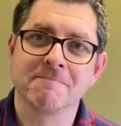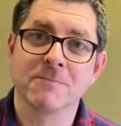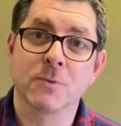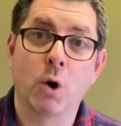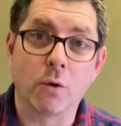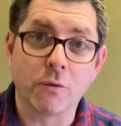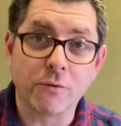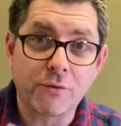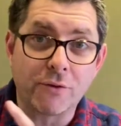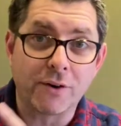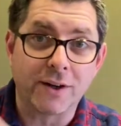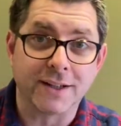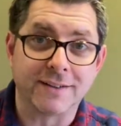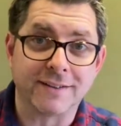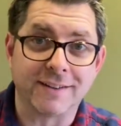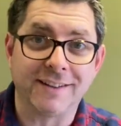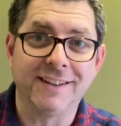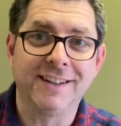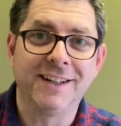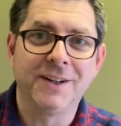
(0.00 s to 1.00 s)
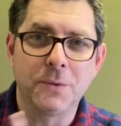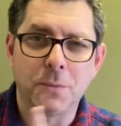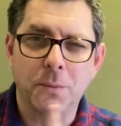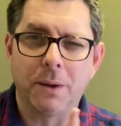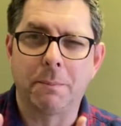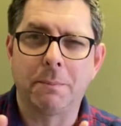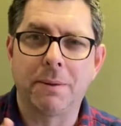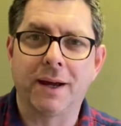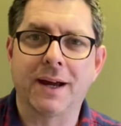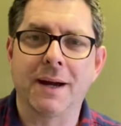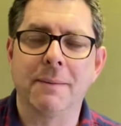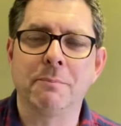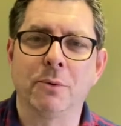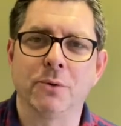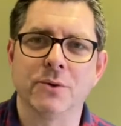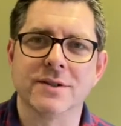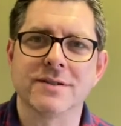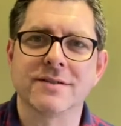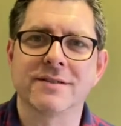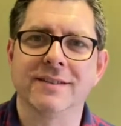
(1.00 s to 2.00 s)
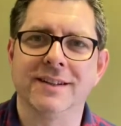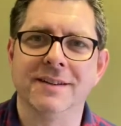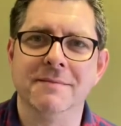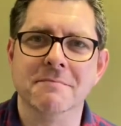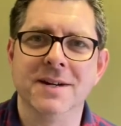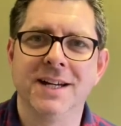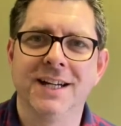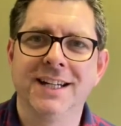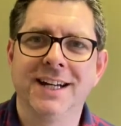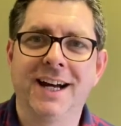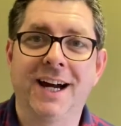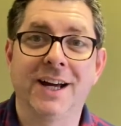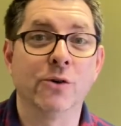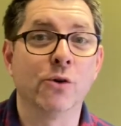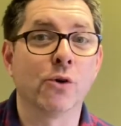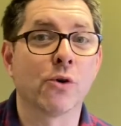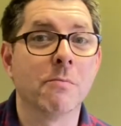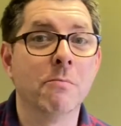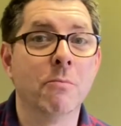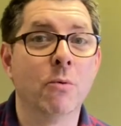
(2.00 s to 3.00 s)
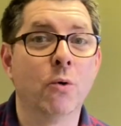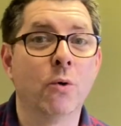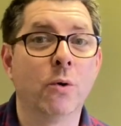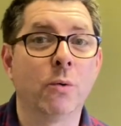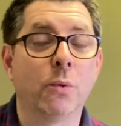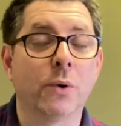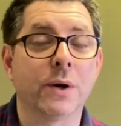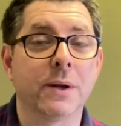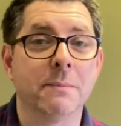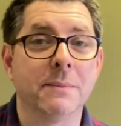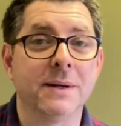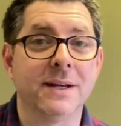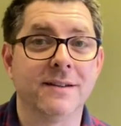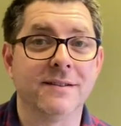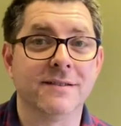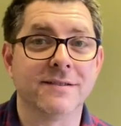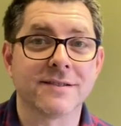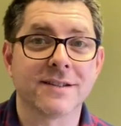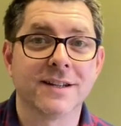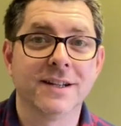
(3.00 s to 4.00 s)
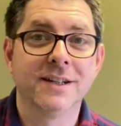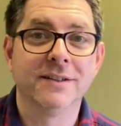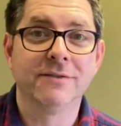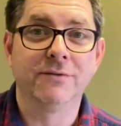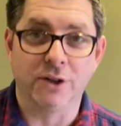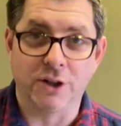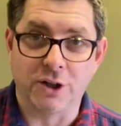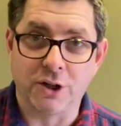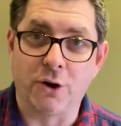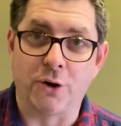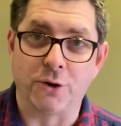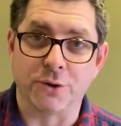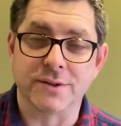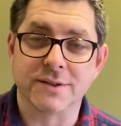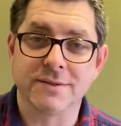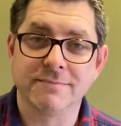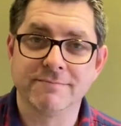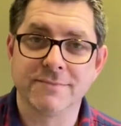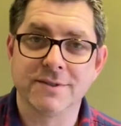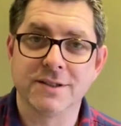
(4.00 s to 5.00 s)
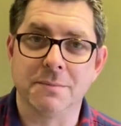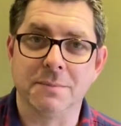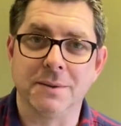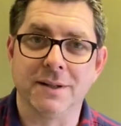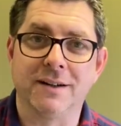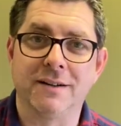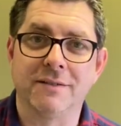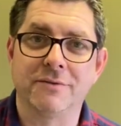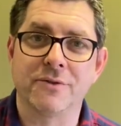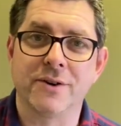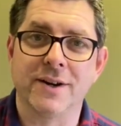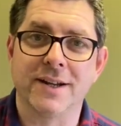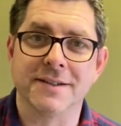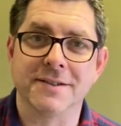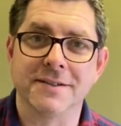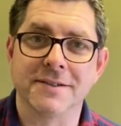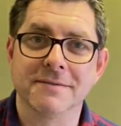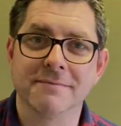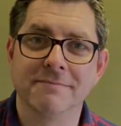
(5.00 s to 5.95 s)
On Friday, we'll pick up on this theme and look more at what it means for God to be our friend.